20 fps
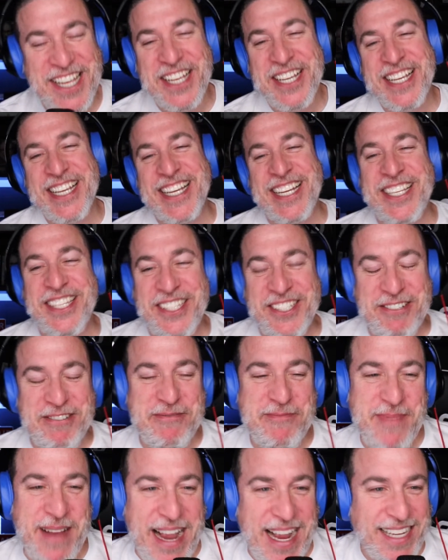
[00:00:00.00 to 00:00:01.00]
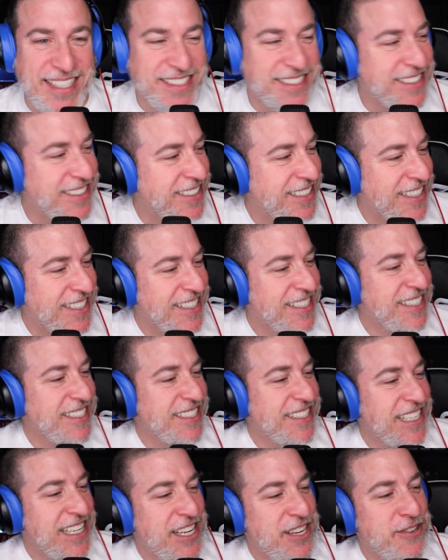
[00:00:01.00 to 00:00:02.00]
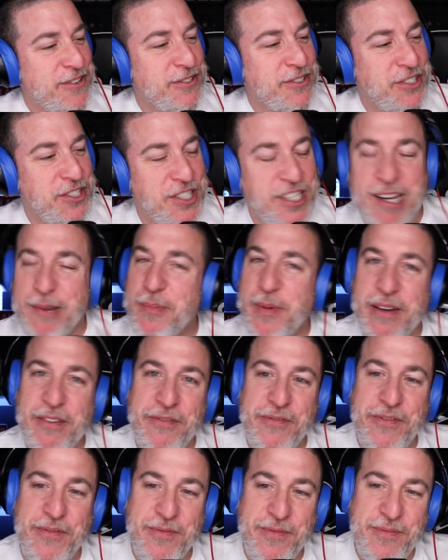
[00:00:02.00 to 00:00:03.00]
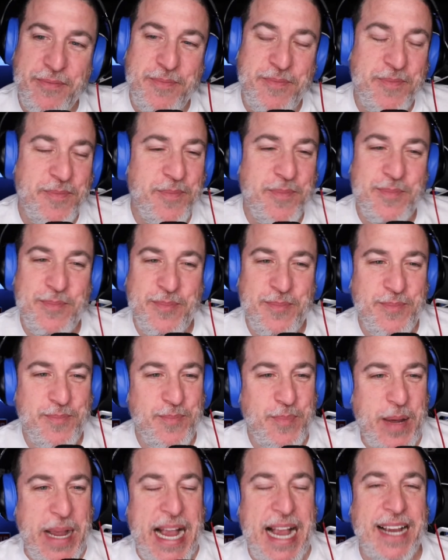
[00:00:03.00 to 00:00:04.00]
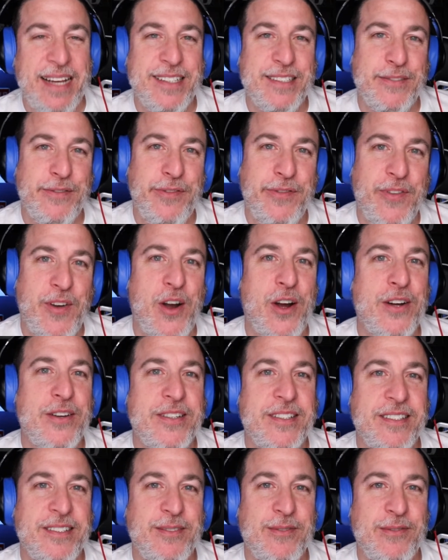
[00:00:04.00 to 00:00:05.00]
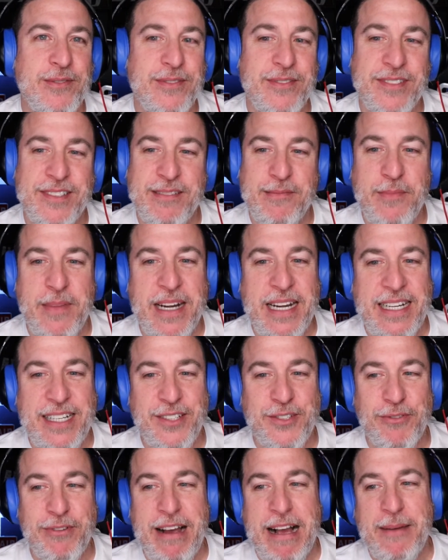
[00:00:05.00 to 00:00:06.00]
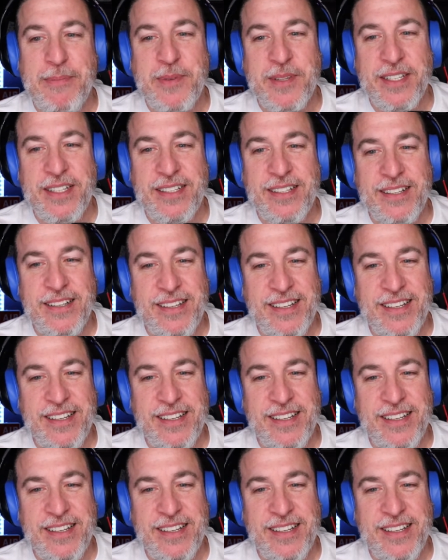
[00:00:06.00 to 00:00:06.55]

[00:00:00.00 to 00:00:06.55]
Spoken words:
Could you imagine you shipping bags of farts and somebody drops it?